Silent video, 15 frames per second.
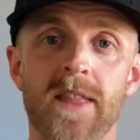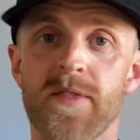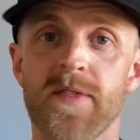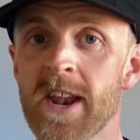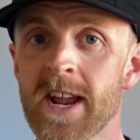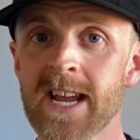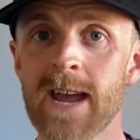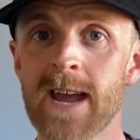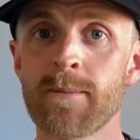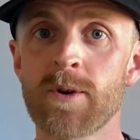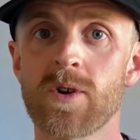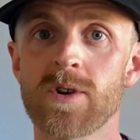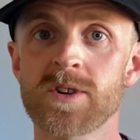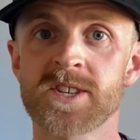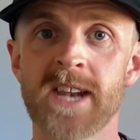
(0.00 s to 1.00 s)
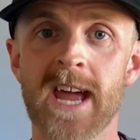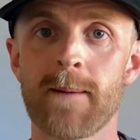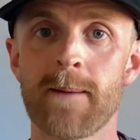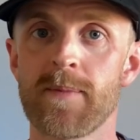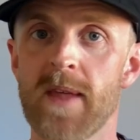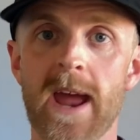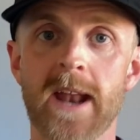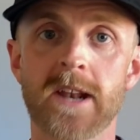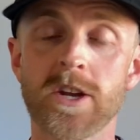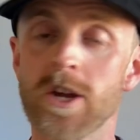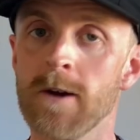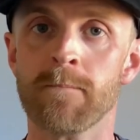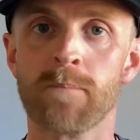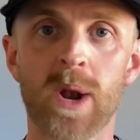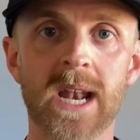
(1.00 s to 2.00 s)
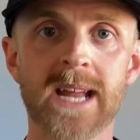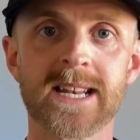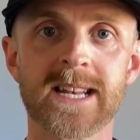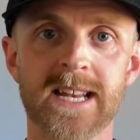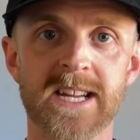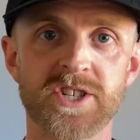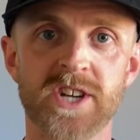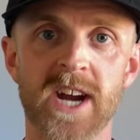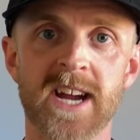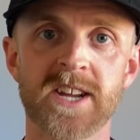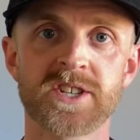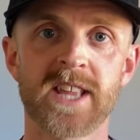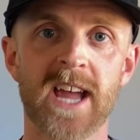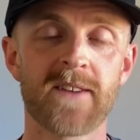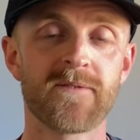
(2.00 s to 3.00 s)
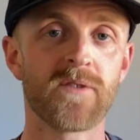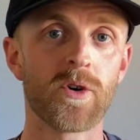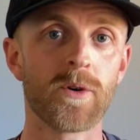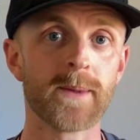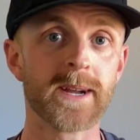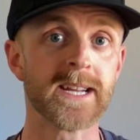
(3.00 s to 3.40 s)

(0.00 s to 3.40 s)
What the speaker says: In a previous video, I sang the praises of my favourite